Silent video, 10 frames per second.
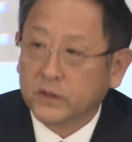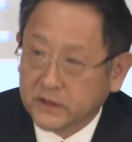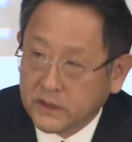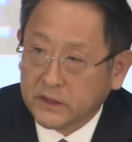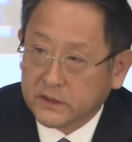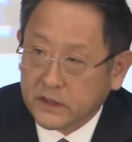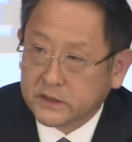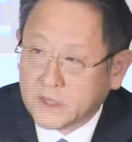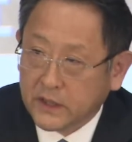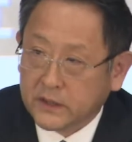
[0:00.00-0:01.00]
landing
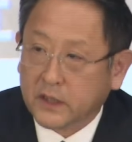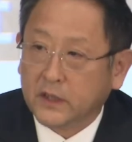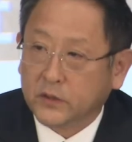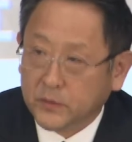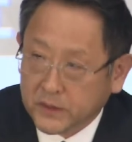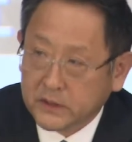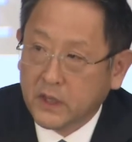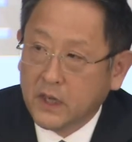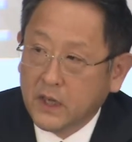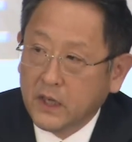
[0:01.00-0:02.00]
place, the
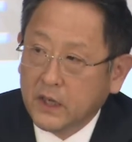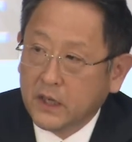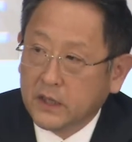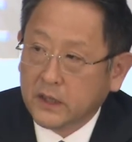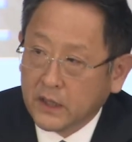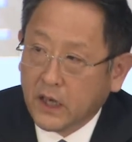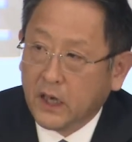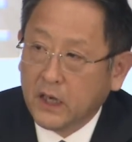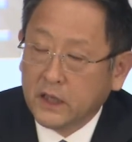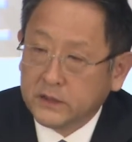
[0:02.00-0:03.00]

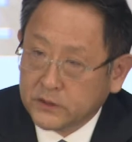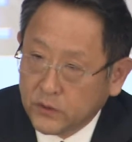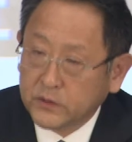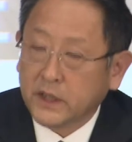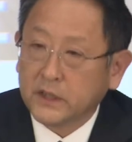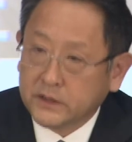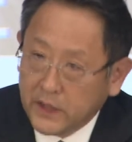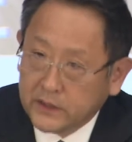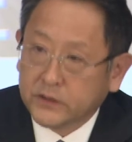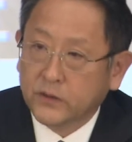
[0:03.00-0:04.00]
staircase in the
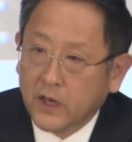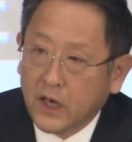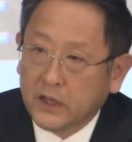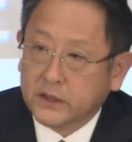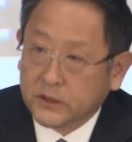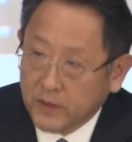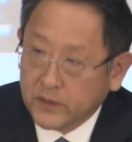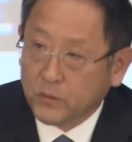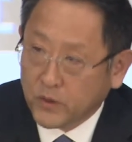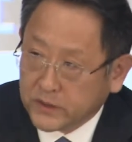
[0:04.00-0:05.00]
staircase with
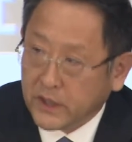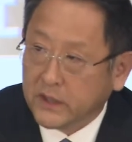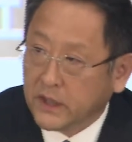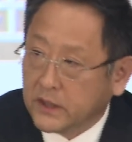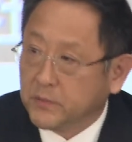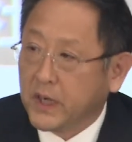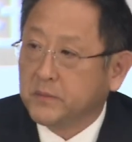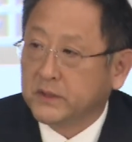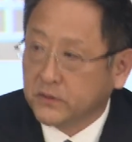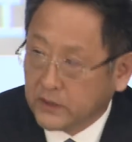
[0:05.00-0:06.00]
our determination
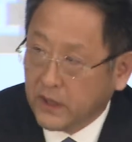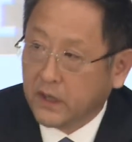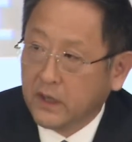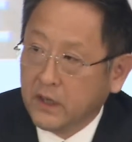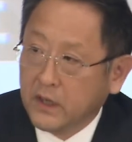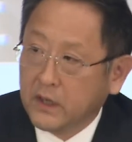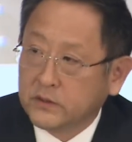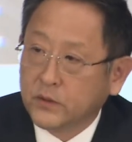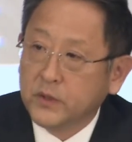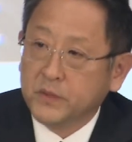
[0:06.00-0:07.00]
reflected
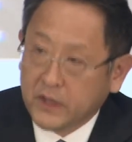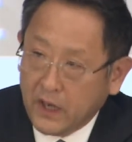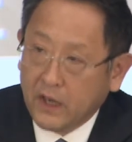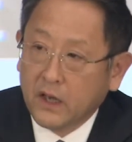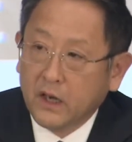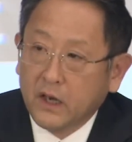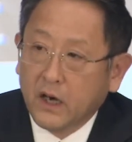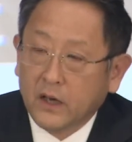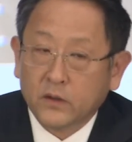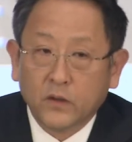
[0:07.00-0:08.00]
behind that.
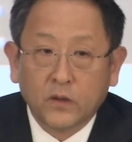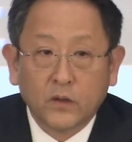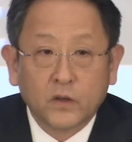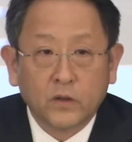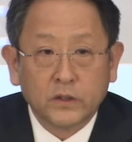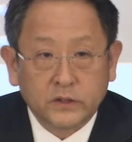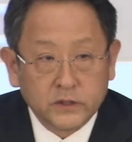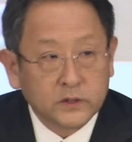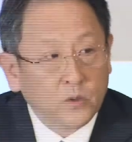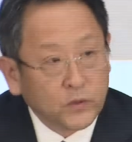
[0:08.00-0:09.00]
But our ultimate
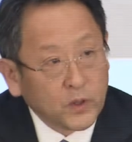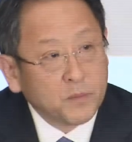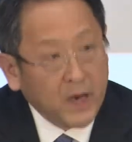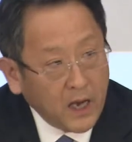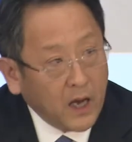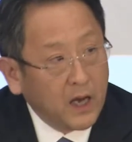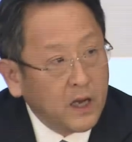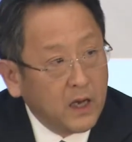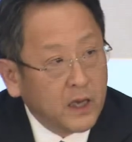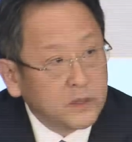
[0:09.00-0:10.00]
objective is to
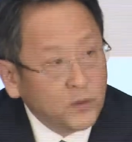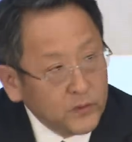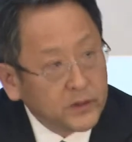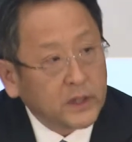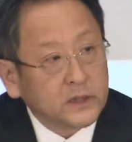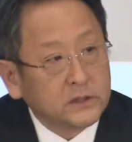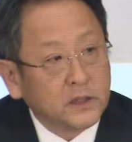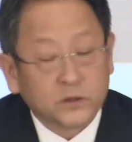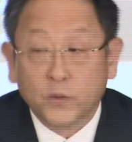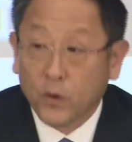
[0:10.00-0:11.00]
achieve um,
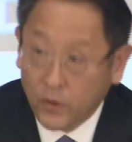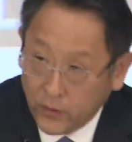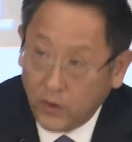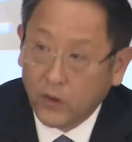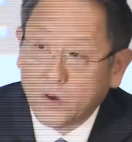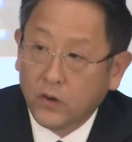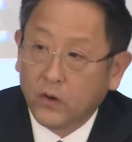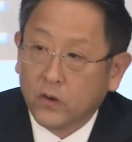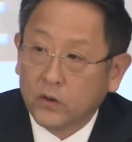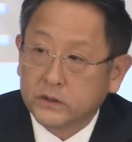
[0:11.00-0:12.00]

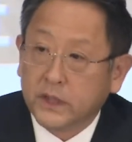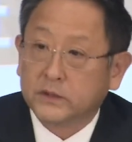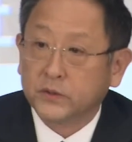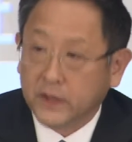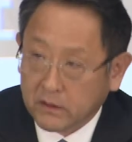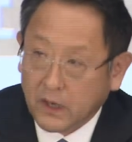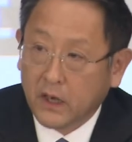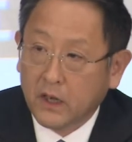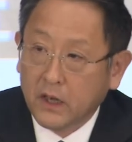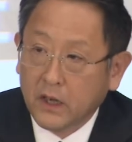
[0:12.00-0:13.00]
sustainable growth
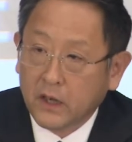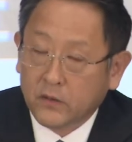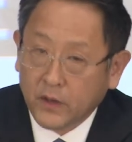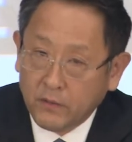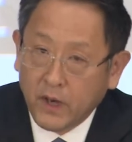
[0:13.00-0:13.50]
and therefore